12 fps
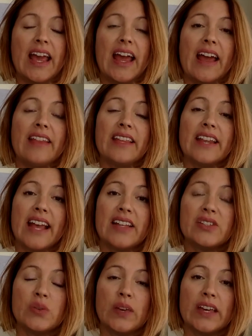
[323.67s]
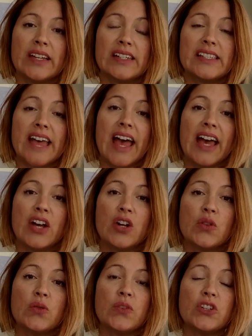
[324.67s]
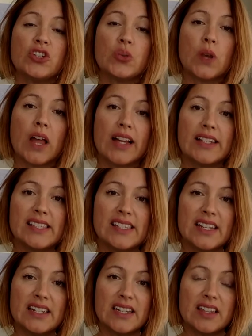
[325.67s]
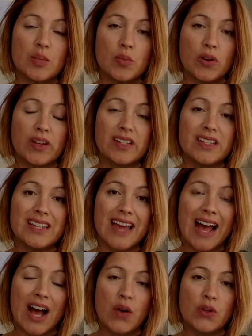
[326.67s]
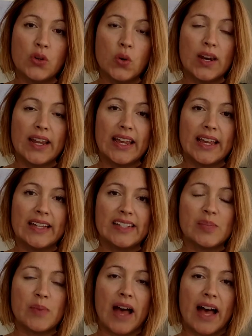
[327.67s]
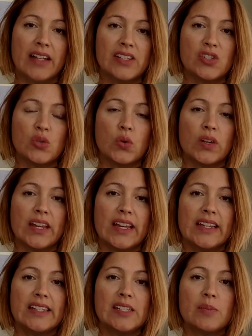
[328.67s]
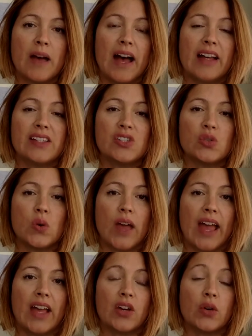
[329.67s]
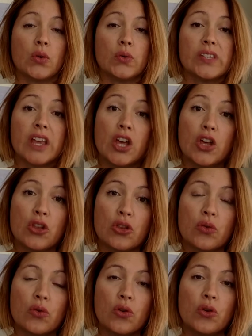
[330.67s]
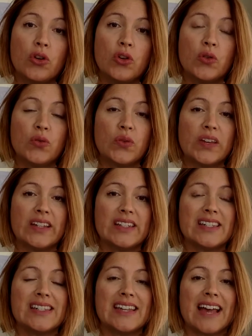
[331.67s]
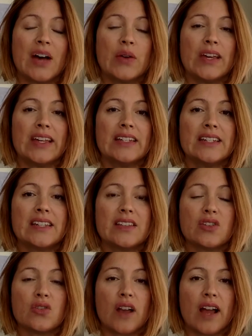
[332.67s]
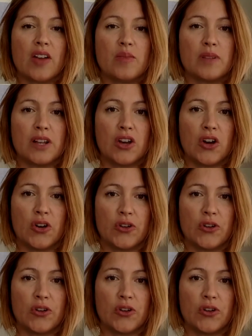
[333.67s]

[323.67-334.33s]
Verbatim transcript: And then as you exhale, visualize sending the breath down your legs, past your knees, past your ankles, through your feet, down into the ground below.